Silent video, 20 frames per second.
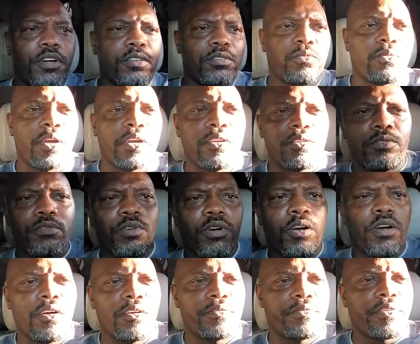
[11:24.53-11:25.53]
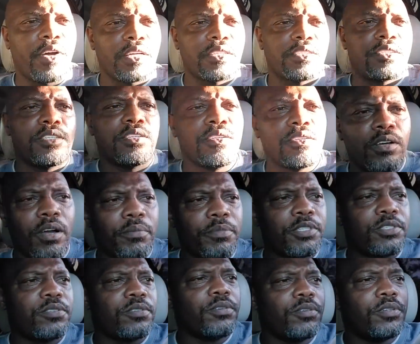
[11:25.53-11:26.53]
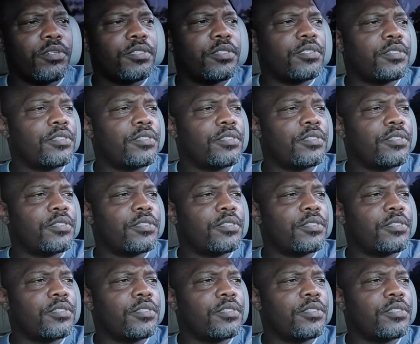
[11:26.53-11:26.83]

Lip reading: away you are. If I see you, I'm going to do it.